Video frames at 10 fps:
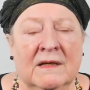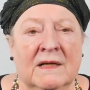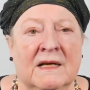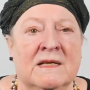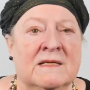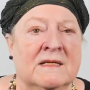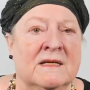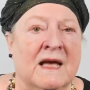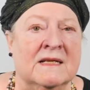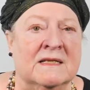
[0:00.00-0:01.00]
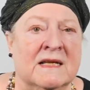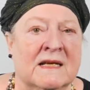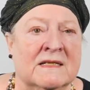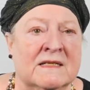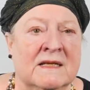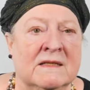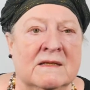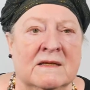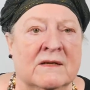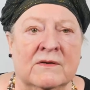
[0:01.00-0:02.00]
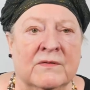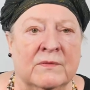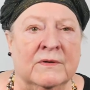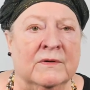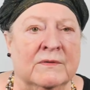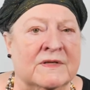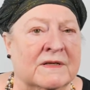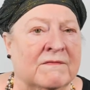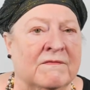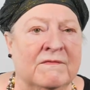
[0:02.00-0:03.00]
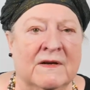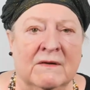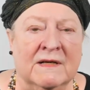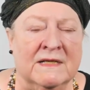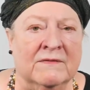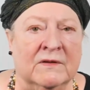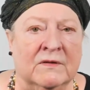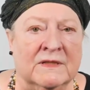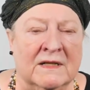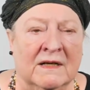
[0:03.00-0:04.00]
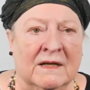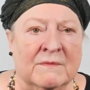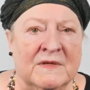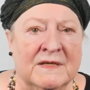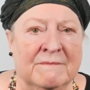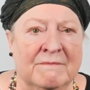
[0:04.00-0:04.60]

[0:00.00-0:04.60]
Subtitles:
His tenacity had seen the theater through some very difficult times.